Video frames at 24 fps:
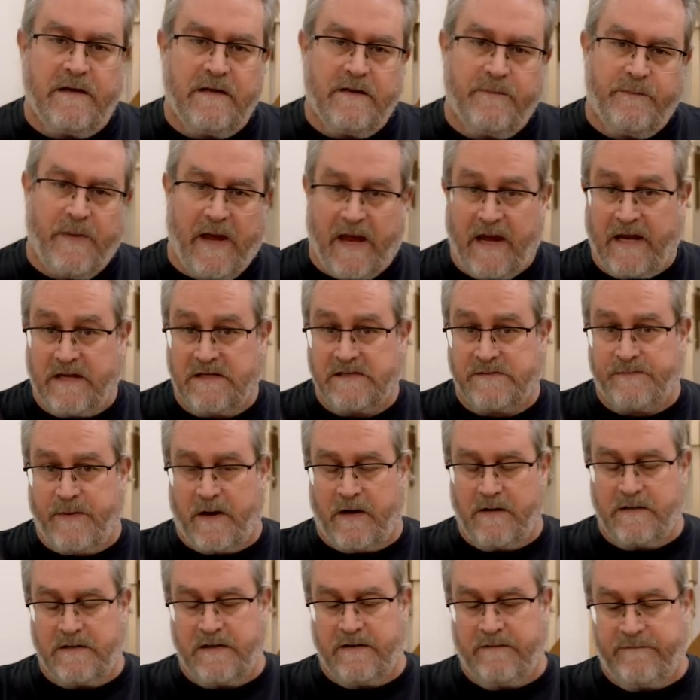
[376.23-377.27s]
The bag is
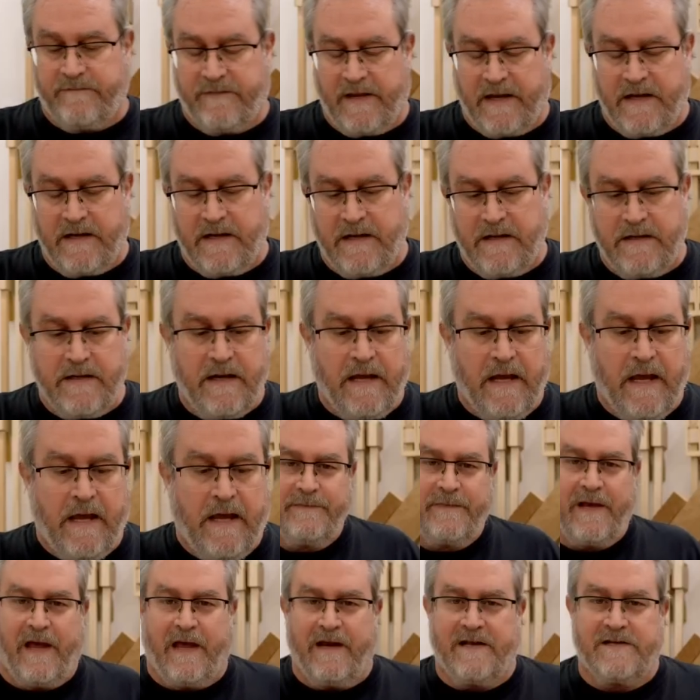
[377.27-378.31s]
partly inflated
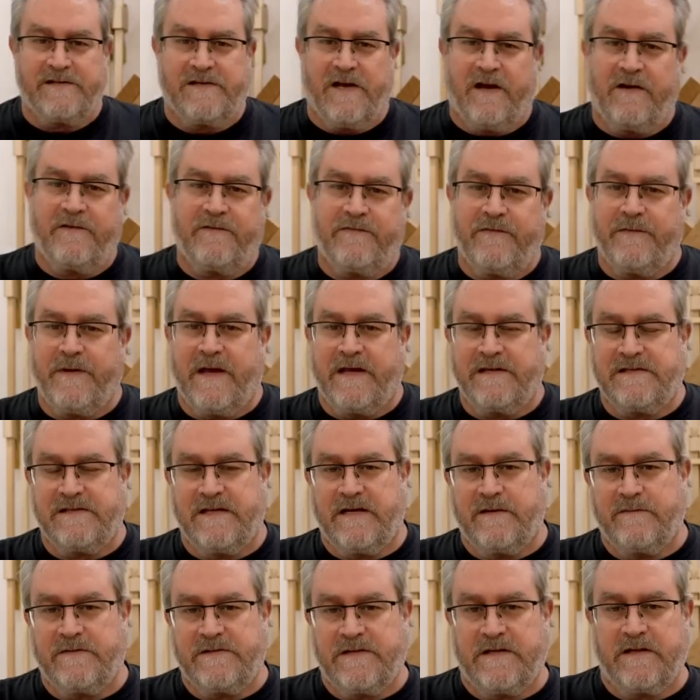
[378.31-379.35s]
and it's hung from that
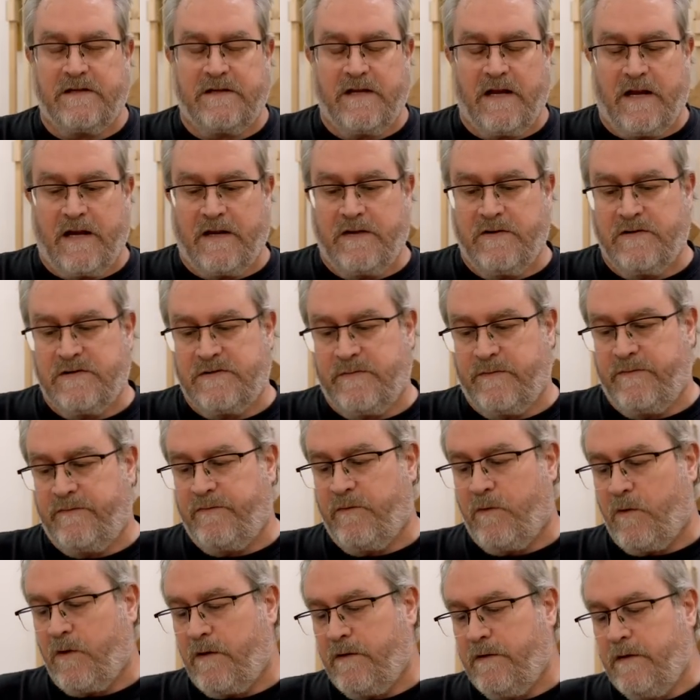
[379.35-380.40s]
same stick that I used
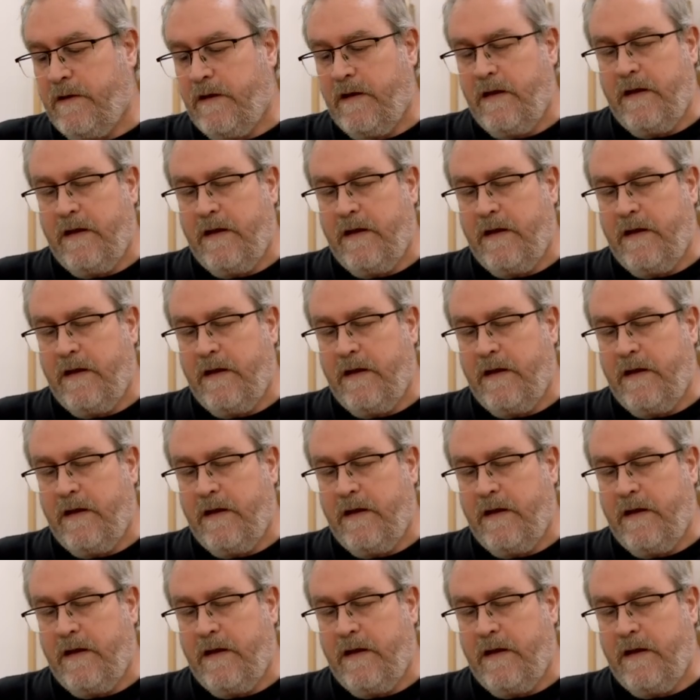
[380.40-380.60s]
before.